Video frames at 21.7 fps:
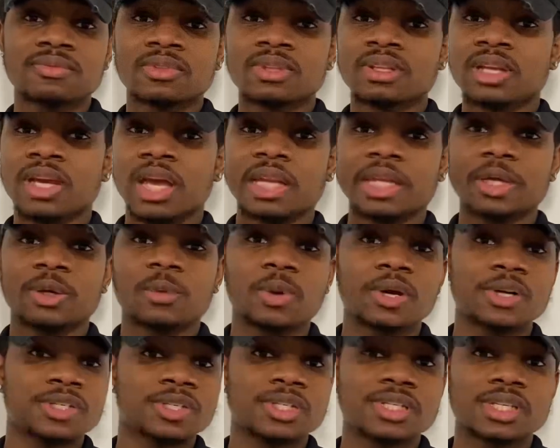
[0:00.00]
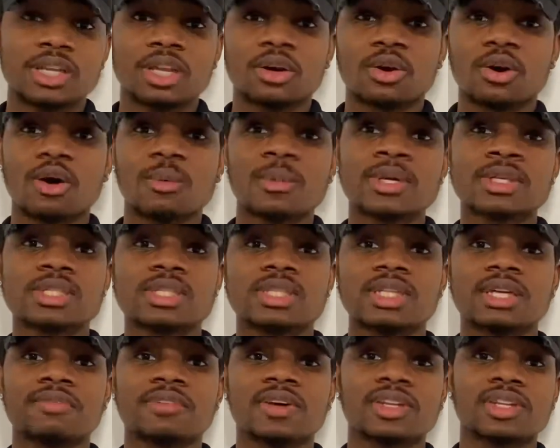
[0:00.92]
Any questions, any comments, leave
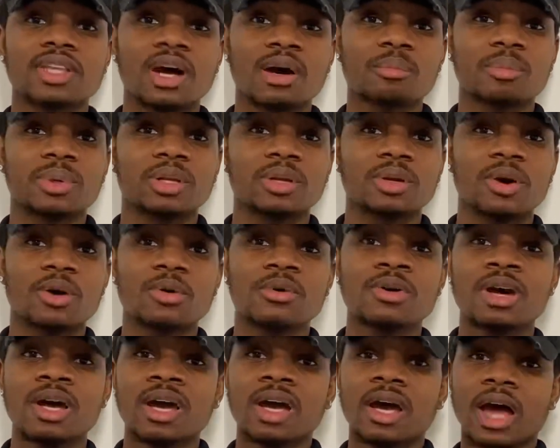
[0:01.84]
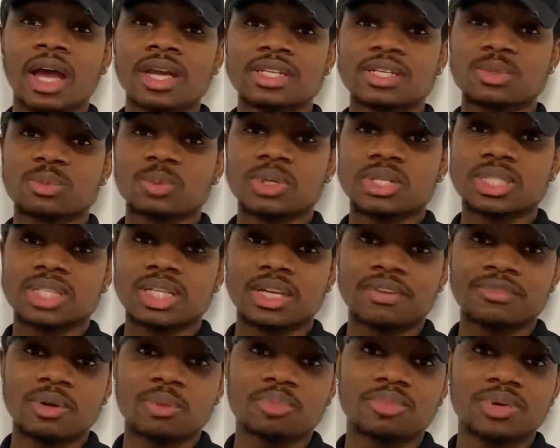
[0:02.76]
it down below. I just wanted to give a
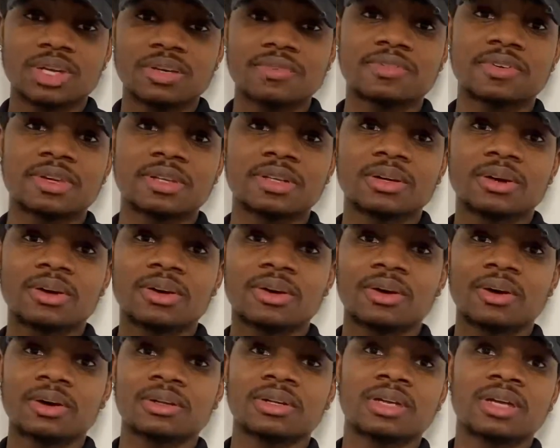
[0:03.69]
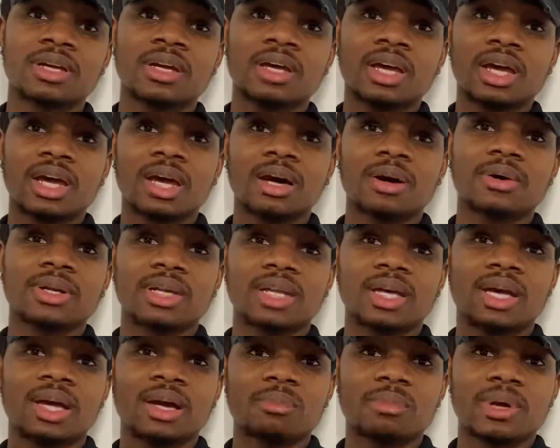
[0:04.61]
briefing on
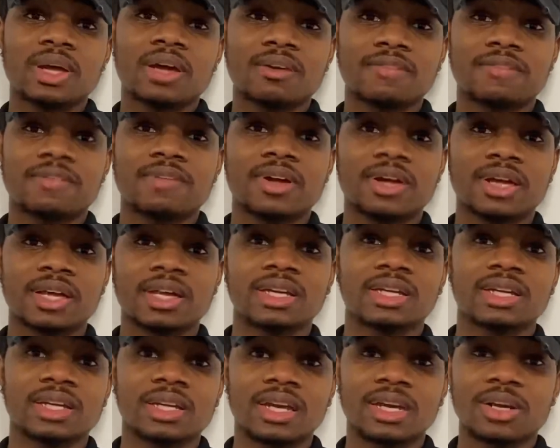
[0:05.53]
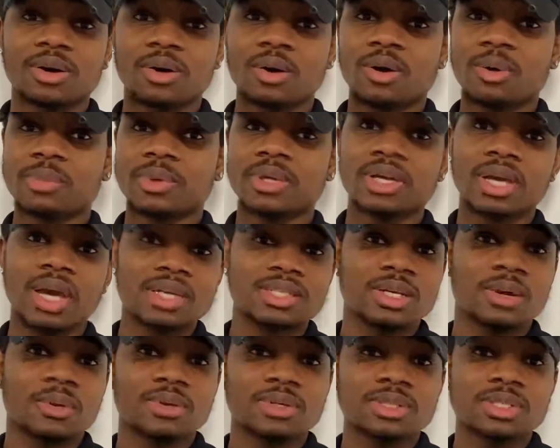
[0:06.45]
LMFA and I hope you guys now
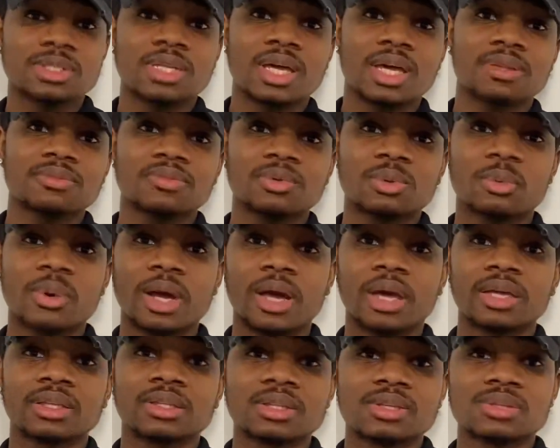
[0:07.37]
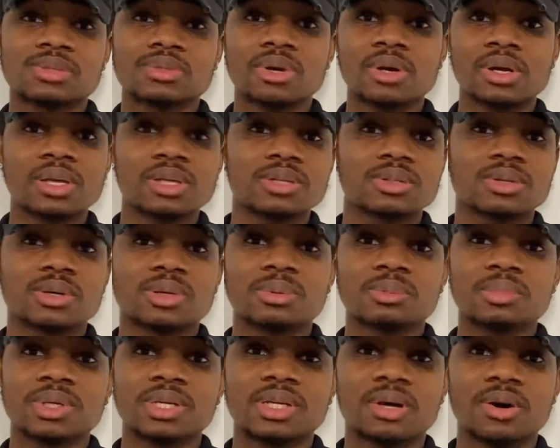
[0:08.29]
understand why the stock is going to
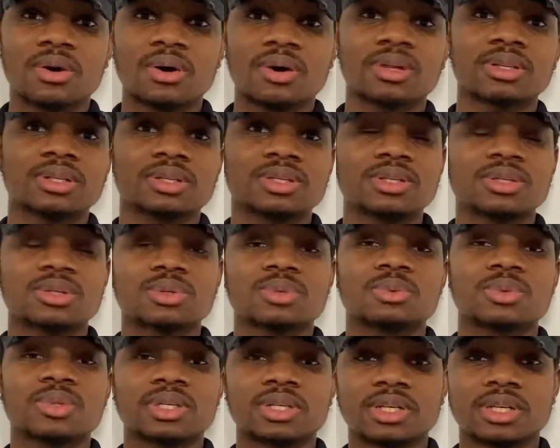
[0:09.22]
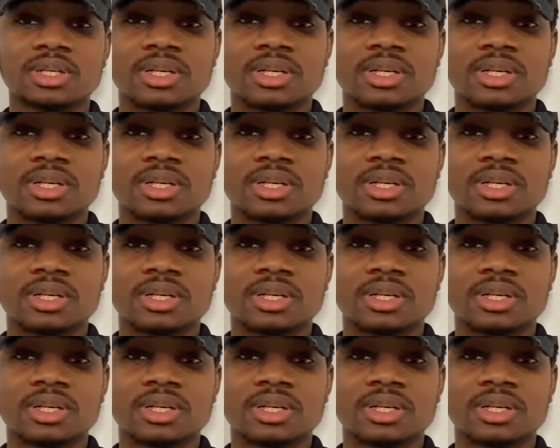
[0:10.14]
be hot this week.